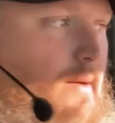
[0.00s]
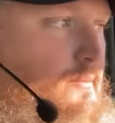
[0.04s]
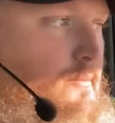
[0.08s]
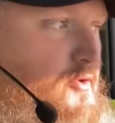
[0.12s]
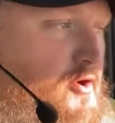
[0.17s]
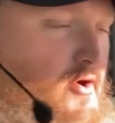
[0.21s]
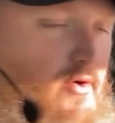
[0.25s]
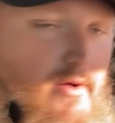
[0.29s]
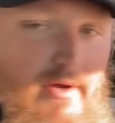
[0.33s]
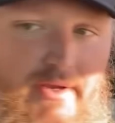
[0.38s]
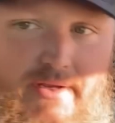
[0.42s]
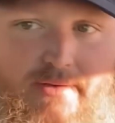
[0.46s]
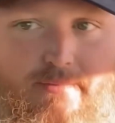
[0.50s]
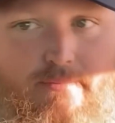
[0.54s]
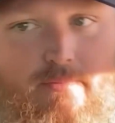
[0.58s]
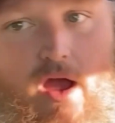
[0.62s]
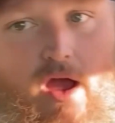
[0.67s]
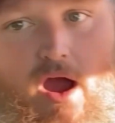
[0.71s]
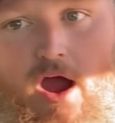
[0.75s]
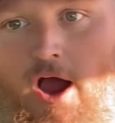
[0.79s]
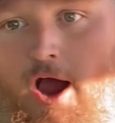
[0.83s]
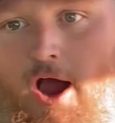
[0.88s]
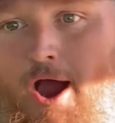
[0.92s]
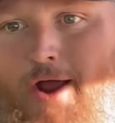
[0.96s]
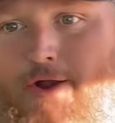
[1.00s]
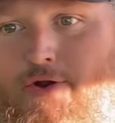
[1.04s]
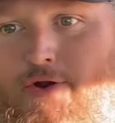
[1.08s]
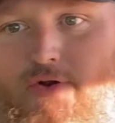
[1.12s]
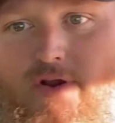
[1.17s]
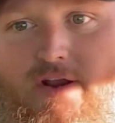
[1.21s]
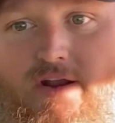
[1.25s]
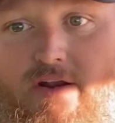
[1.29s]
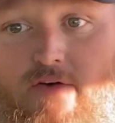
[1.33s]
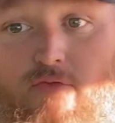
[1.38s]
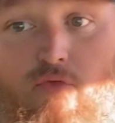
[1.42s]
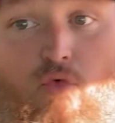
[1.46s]
I'm doing
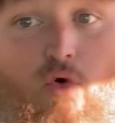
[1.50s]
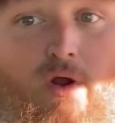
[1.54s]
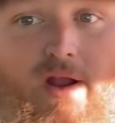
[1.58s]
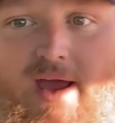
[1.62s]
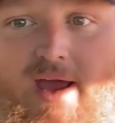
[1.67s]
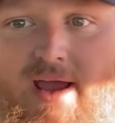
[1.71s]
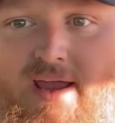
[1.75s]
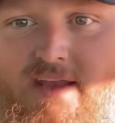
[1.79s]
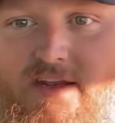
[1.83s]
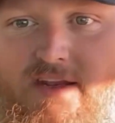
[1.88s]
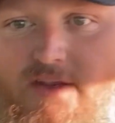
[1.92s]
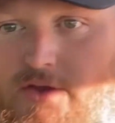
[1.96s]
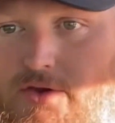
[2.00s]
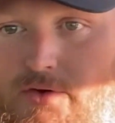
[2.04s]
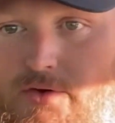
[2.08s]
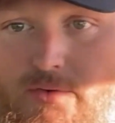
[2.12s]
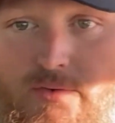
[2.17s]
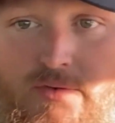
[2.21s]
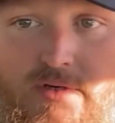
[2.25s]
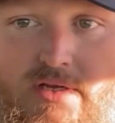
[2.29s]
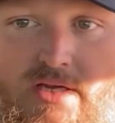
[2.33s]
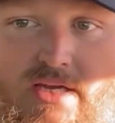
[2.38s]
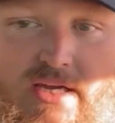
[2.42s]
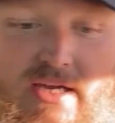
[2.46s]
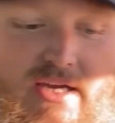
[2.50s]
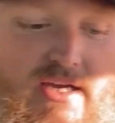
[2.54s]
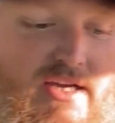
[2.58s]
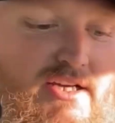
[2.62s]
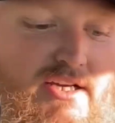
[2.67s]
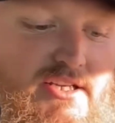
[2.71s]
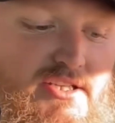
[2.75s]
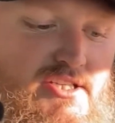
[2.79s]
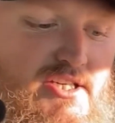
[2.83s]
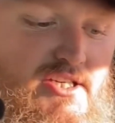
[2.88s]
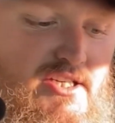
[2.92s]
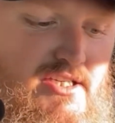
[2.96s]
100 of what I can do
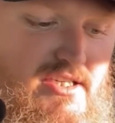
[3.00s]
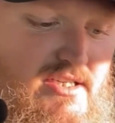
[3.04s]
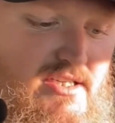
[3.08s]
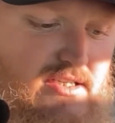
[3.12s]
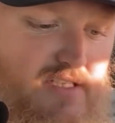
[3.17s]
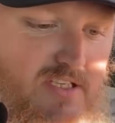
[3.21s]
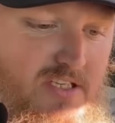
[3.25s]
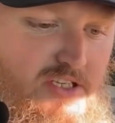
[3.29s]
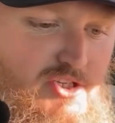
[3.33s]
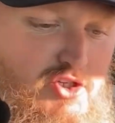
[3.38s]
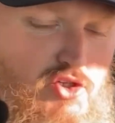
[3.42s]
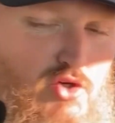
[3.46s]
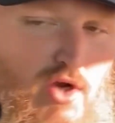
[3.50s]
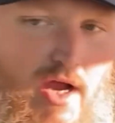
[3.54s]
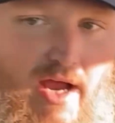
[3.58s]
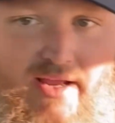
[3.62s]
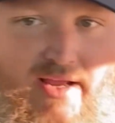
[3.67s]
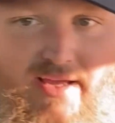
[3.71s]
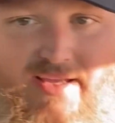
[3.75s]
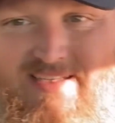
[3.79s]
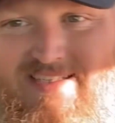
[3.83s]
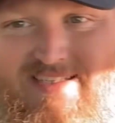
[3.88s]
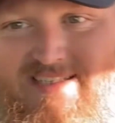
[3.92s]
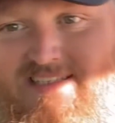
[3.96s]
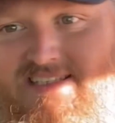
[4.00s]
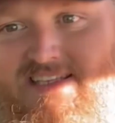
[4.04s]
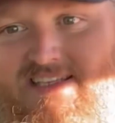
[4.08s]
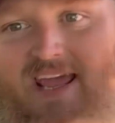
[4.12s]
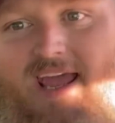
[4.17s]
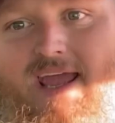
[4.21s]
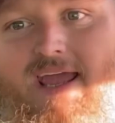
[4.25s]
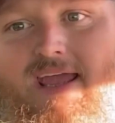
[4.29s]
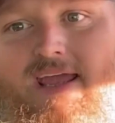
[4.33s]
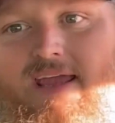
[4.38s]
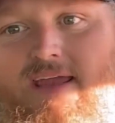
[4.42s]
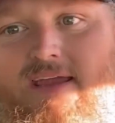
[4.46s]
just to try to
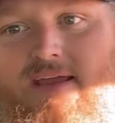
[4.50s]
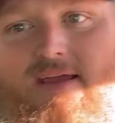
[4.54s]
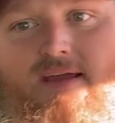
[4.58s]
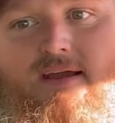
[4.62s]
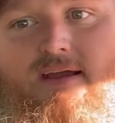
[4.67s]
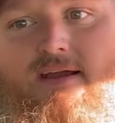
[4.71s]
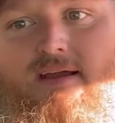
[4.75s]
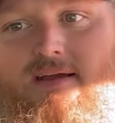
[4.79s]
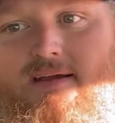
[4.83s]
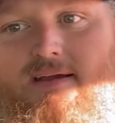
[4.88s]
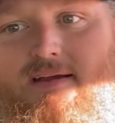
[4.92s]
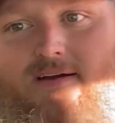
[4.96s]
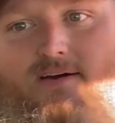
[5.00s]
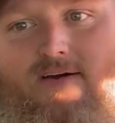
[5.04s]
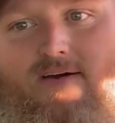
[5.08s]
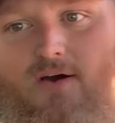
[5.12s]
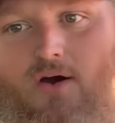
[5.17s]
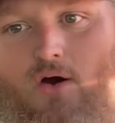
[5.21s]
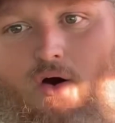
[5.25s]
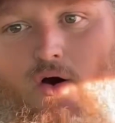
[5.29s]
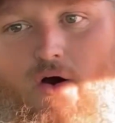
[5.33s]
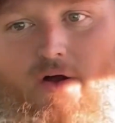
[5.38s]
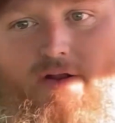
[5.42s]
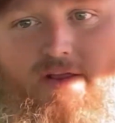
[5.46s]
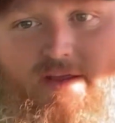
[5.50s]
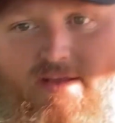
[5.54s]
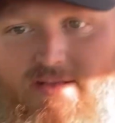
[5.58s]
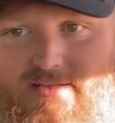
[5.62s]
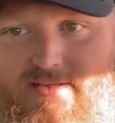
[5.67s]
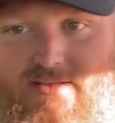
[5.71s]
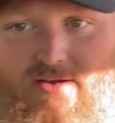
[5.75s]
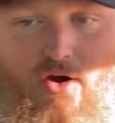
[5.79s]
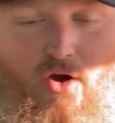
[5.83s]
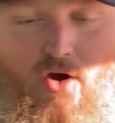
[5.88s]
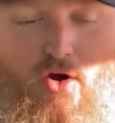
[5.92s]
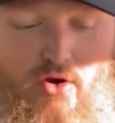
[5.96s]
stay on it,
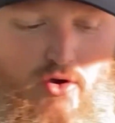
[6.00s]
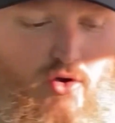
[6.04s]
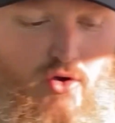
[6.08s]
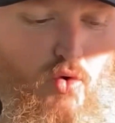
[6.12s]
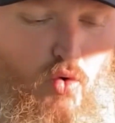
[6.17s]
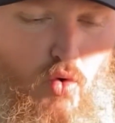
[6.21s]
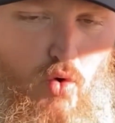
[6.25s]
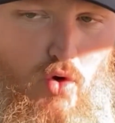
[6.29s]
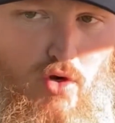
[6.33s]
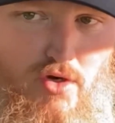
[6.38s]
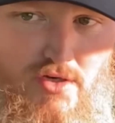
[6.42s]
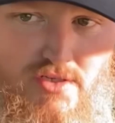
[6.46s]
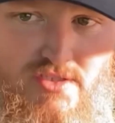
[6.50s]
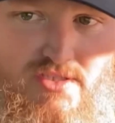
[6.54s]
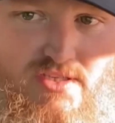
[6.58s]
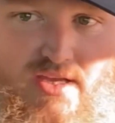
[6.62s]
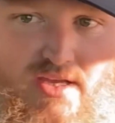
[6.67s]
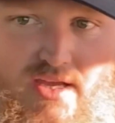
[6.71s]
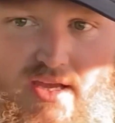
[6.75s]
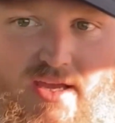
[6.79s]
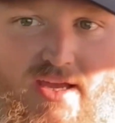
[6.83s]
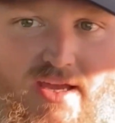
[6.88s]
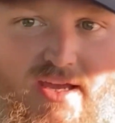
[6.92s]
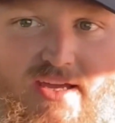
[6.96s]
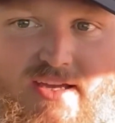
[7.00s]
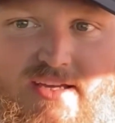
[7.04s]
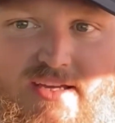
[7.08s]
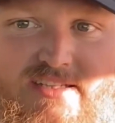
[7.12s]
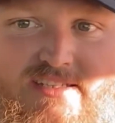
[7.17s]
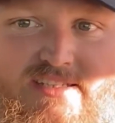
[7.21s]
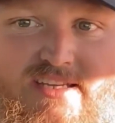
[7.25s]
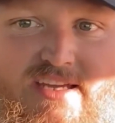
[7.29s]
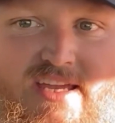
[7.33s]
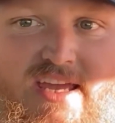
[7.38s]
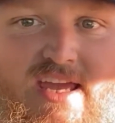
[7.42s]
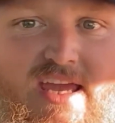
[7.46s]
on course,
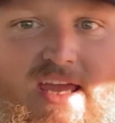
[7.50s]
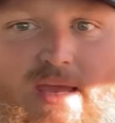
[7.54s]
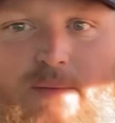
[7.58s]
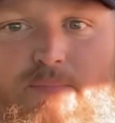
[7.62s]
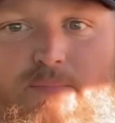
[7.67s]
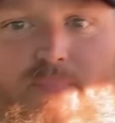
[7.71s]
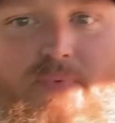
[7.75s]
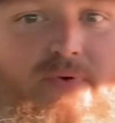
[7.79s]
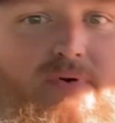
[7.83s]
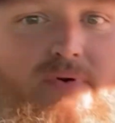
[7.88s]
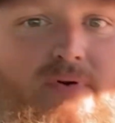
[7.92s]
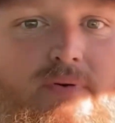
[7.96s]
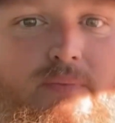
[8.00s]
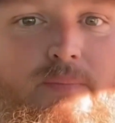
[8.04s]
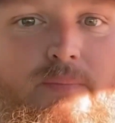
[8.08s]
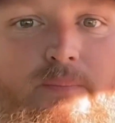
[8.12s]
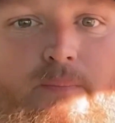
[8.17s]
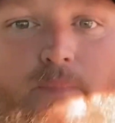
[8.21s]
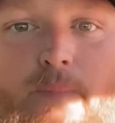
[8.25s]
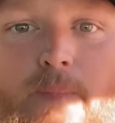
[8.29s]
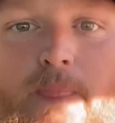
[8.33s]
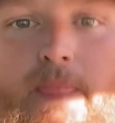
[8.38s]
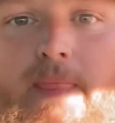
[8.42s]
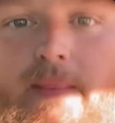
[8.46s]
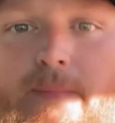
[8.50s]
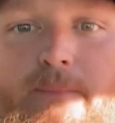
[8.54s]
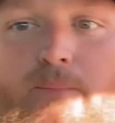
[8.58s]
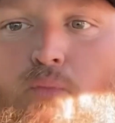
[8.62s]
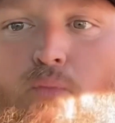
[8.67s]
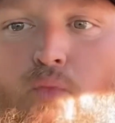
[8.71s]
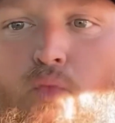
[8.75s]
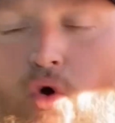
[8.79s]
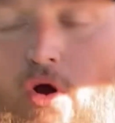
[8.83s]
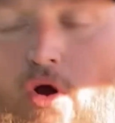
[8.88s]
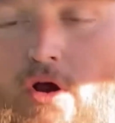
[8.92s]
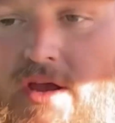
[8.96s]
to keep
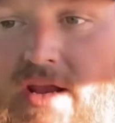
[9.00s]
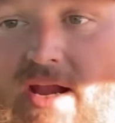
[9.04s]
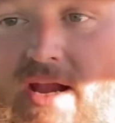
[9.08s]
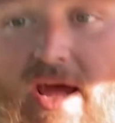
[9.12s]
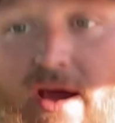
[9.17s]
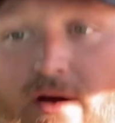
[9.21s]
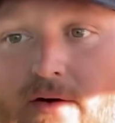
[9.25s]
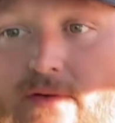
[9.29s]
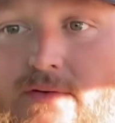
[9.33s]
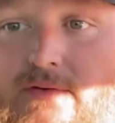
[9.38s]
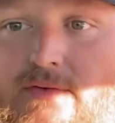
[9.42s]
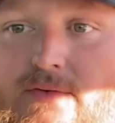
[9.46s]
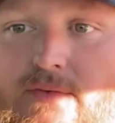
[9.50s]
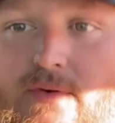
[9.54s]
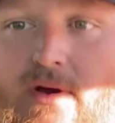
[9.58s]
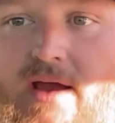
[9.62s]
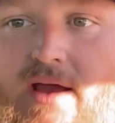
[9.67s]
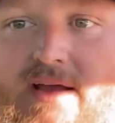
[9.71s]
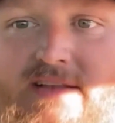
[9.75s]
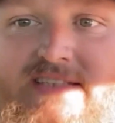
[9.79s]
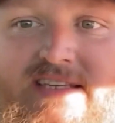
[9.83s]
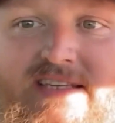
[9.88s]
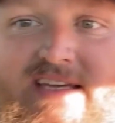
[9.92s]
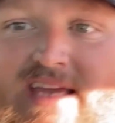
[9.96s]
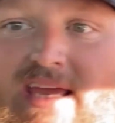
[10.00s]
working out, right?